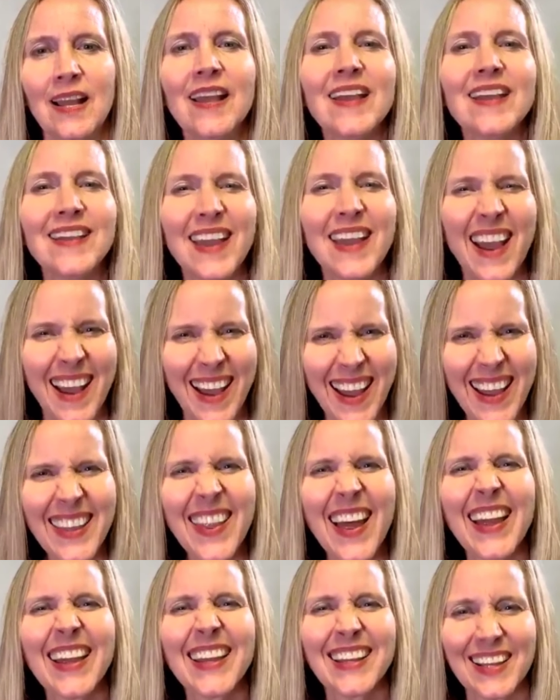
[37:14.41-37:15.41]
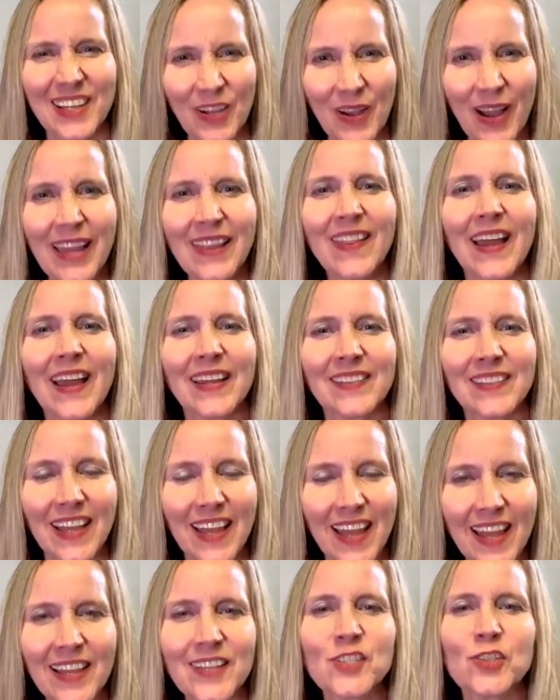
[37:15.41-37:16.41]
yeah, I like the
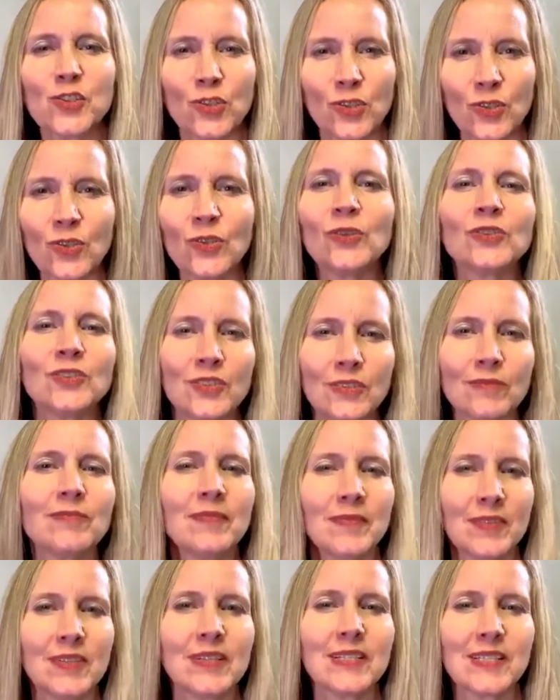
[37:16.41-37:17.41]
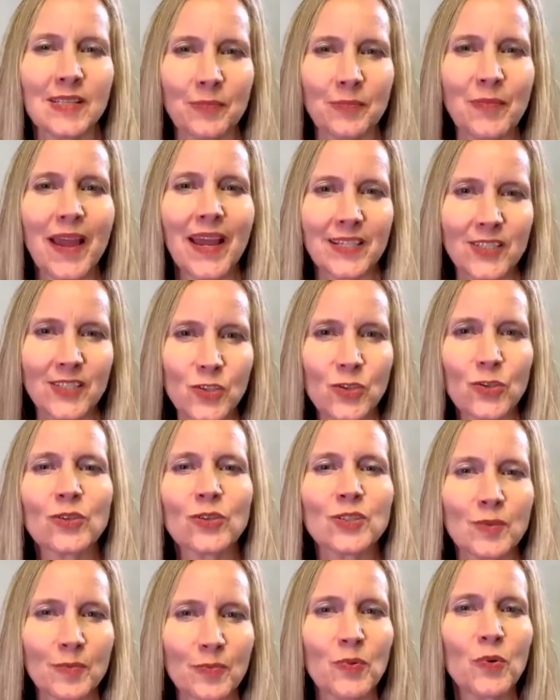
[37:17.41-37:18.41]
some external
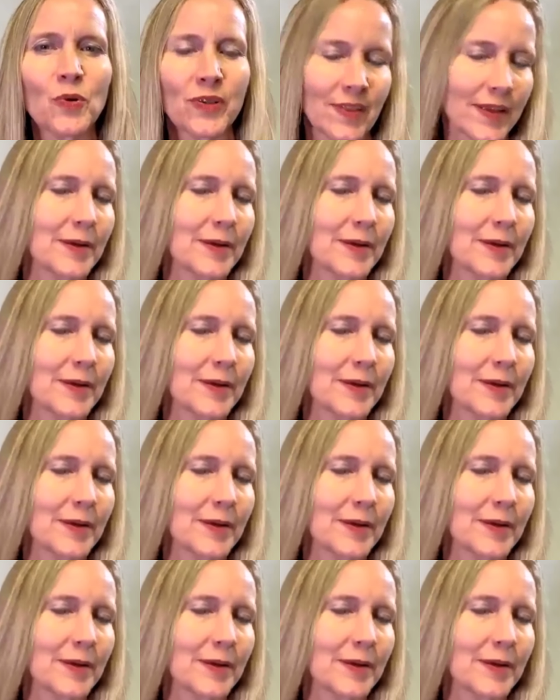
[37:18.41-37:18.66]
support there.